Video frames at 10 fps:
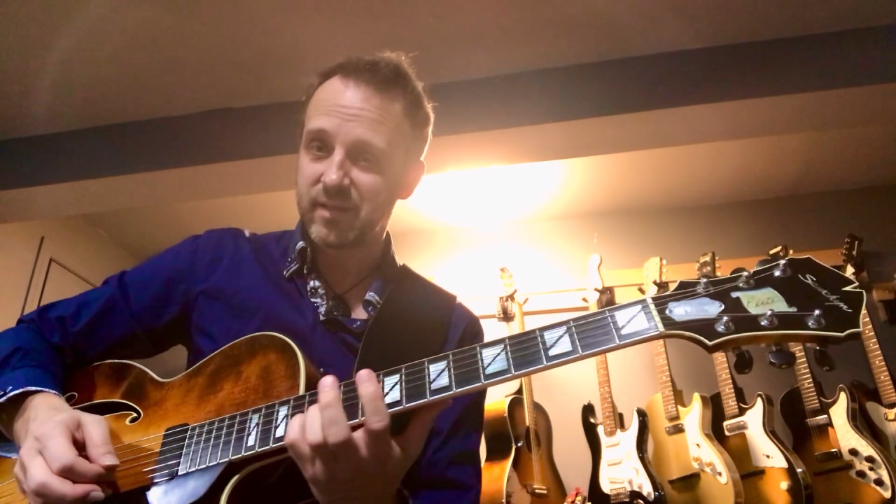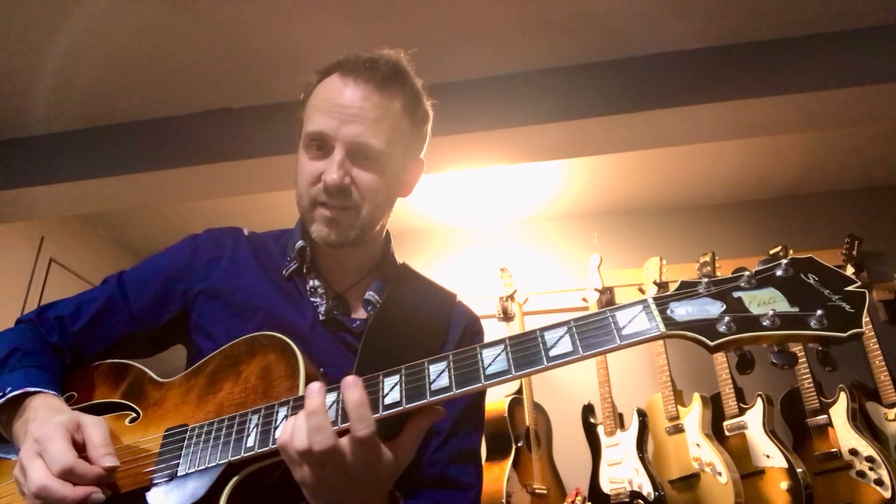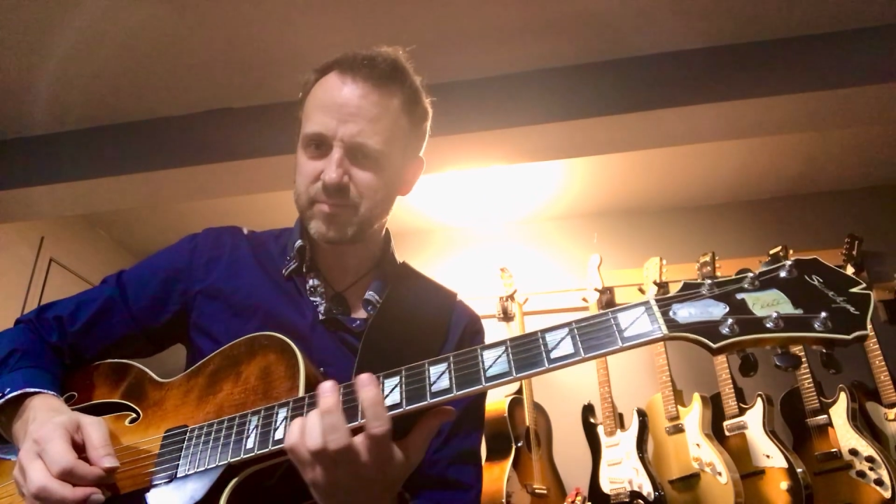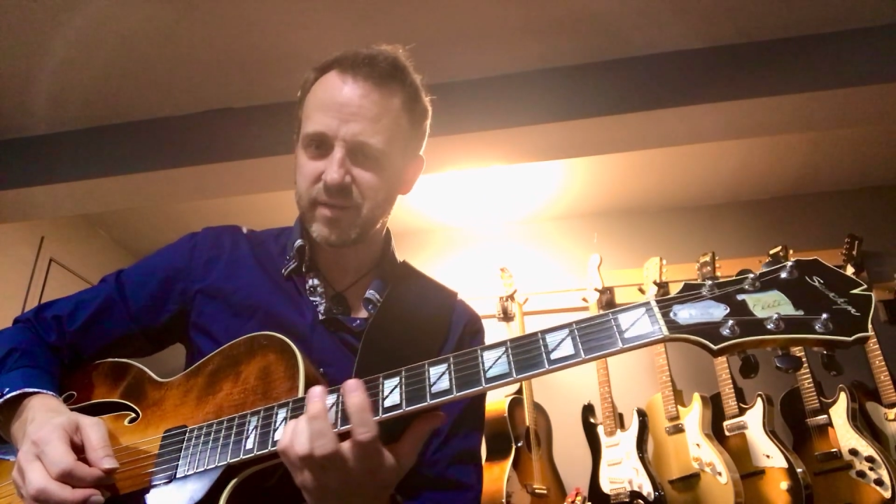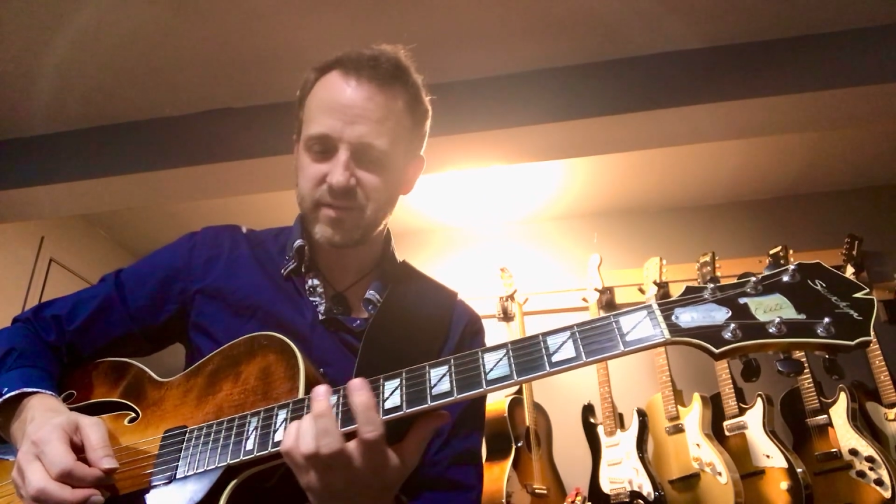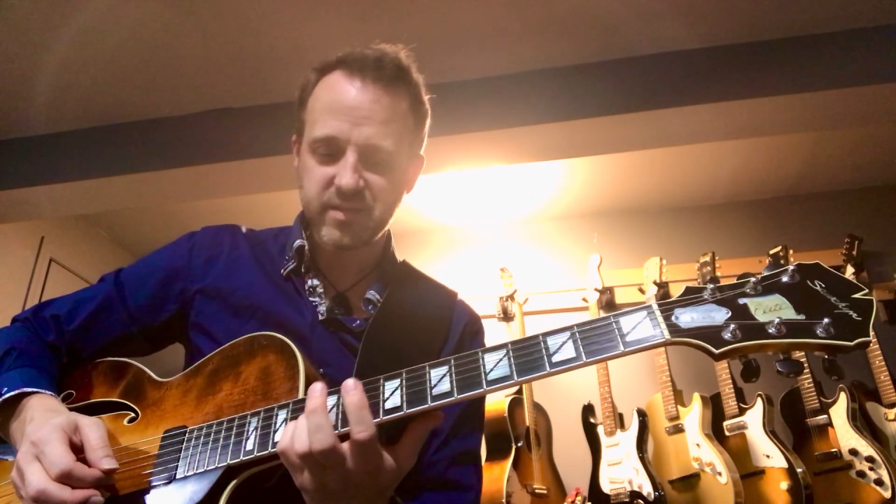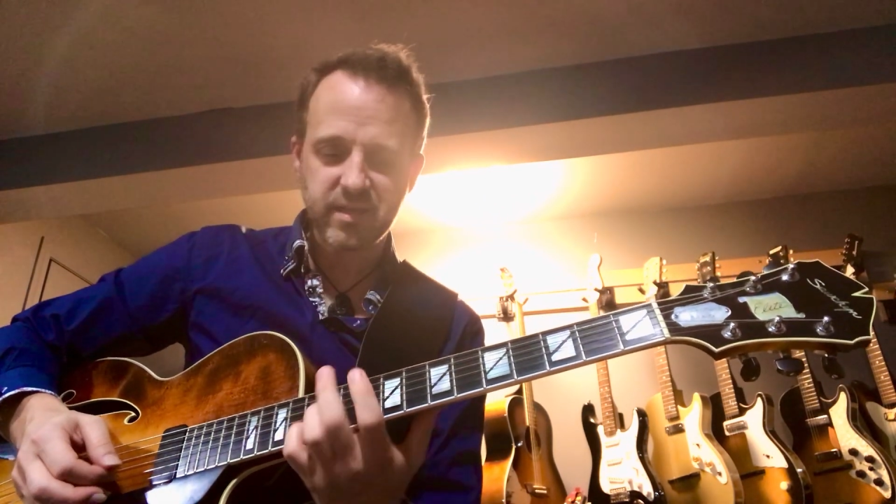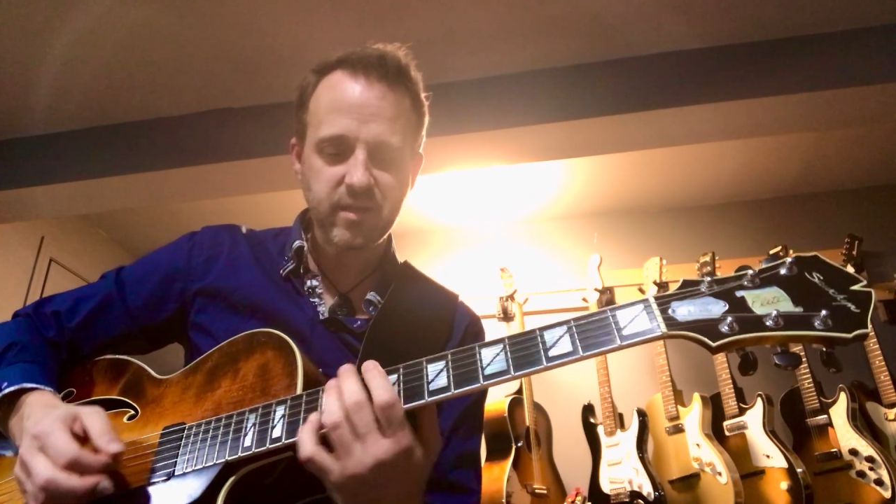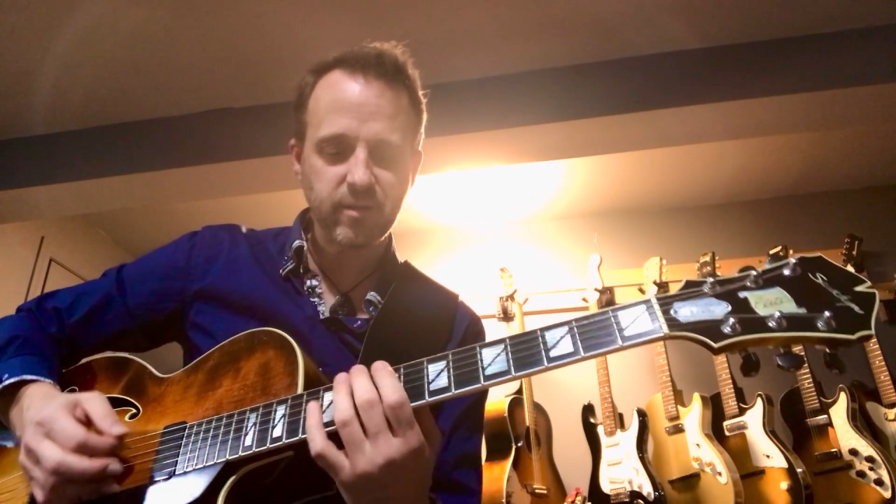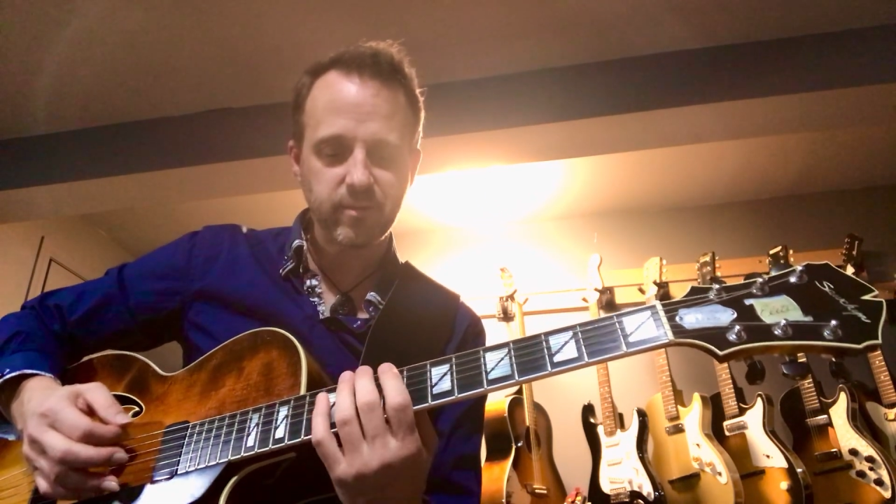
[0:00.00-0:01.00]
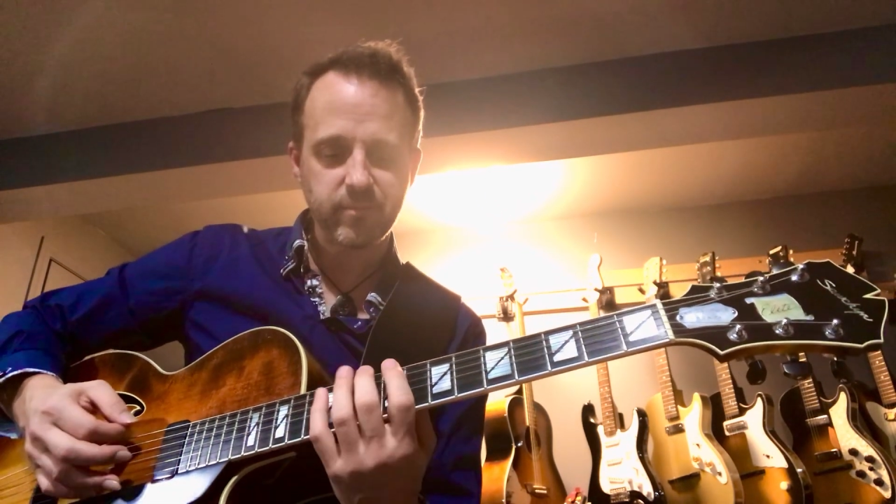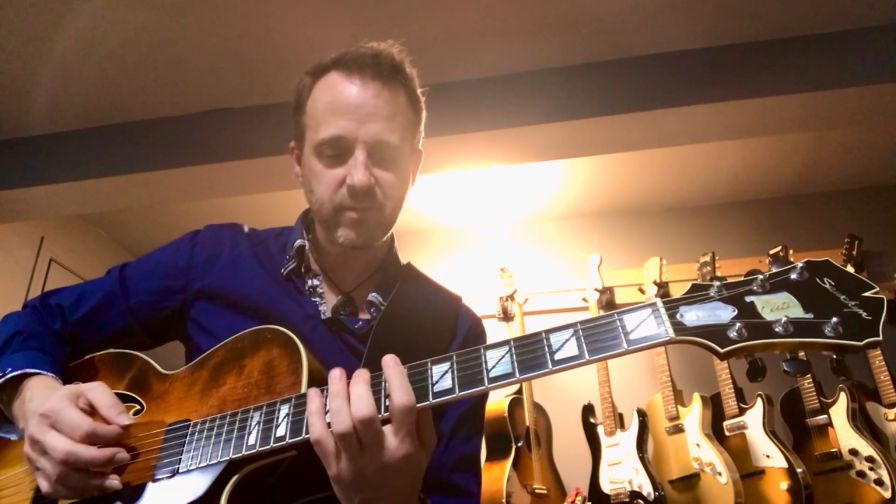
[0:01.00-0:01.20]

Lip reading: Let's play the C here